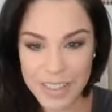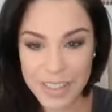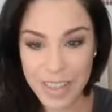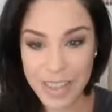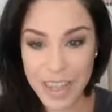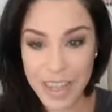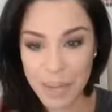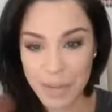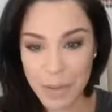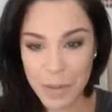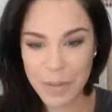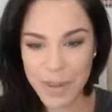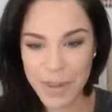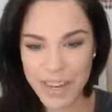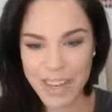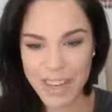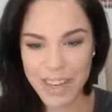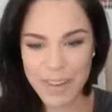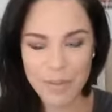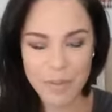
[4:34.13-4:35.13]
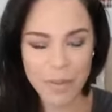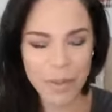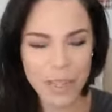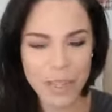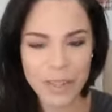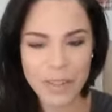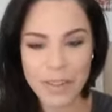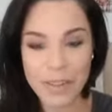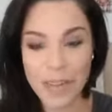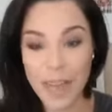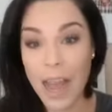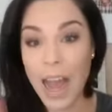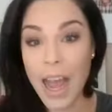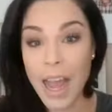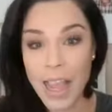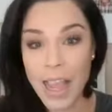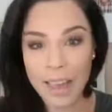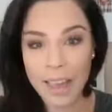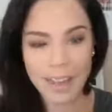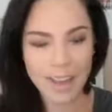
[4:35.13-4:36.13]
hey everybody.
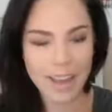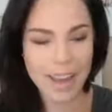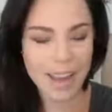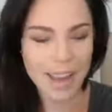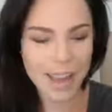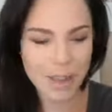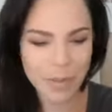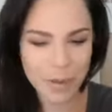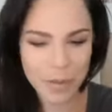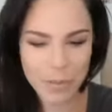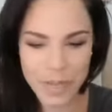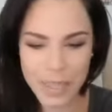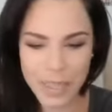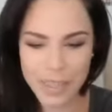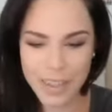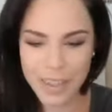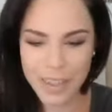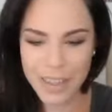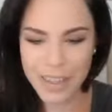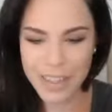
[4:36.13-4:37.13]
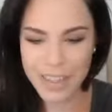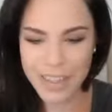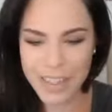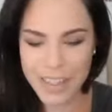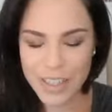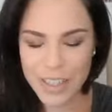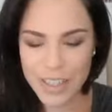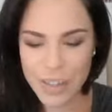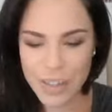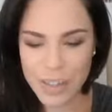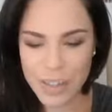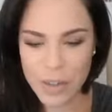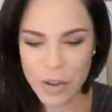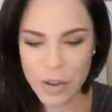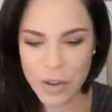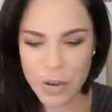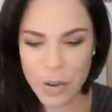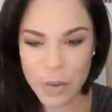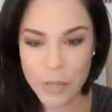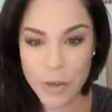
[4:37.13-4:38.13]
Hi everyone.
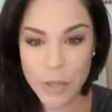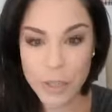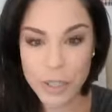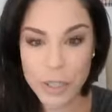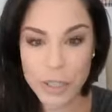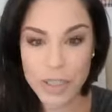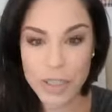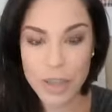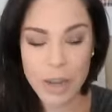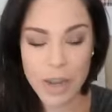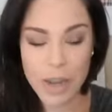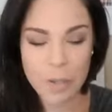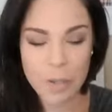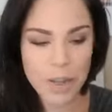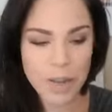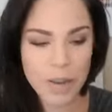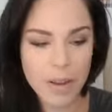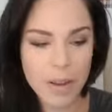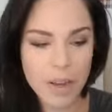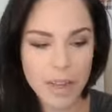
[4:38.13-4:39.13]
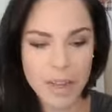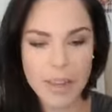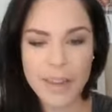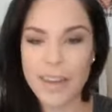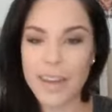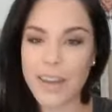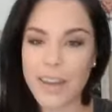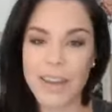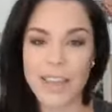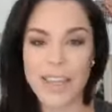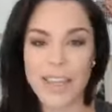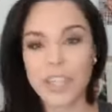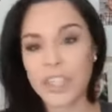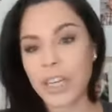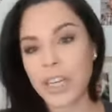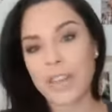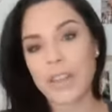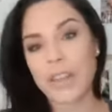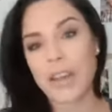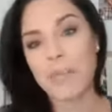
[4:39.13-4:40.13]
So if you're just hopping on, I
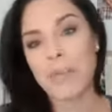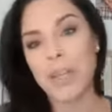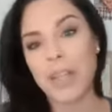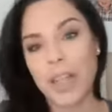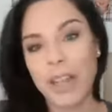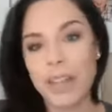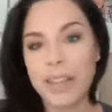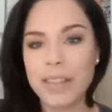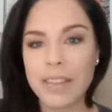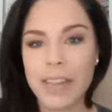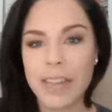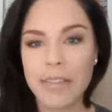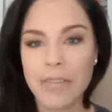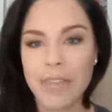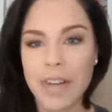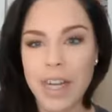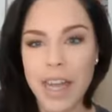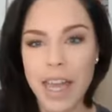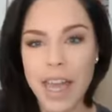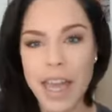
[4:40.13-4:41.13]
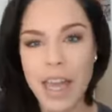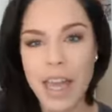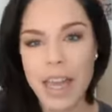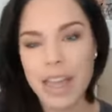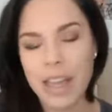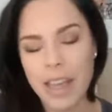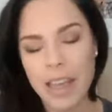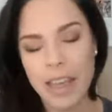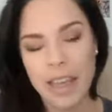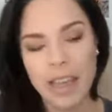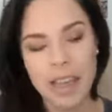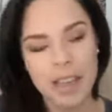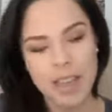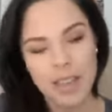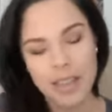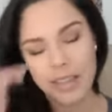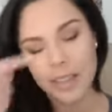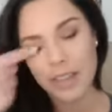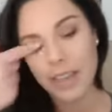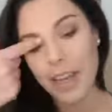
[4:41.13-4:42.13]
check the MLS every day,
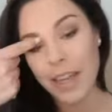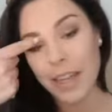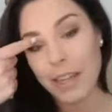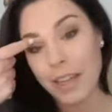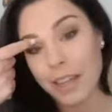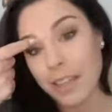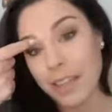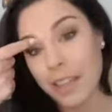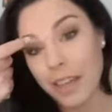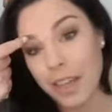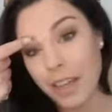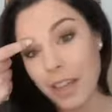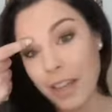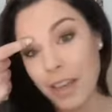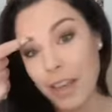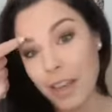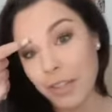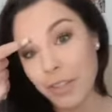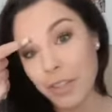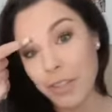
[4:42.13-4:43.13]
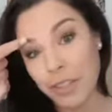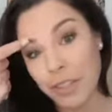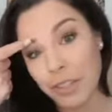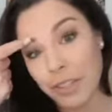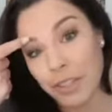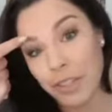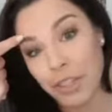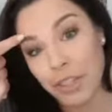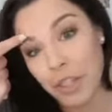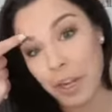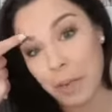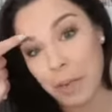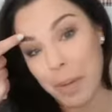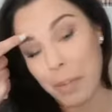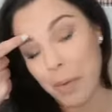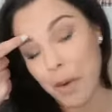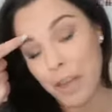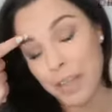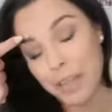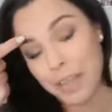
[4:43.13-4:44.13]
and I thought today that I would just share my
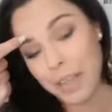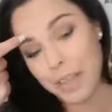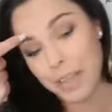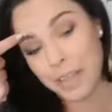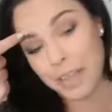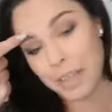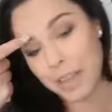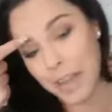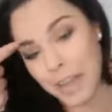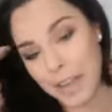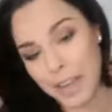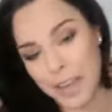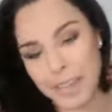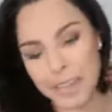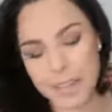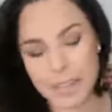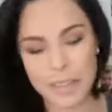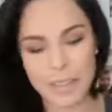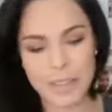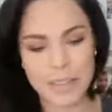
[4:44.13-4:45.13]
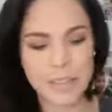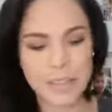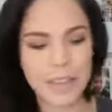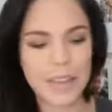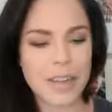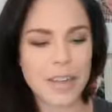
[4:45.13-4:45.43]
process, I guess, and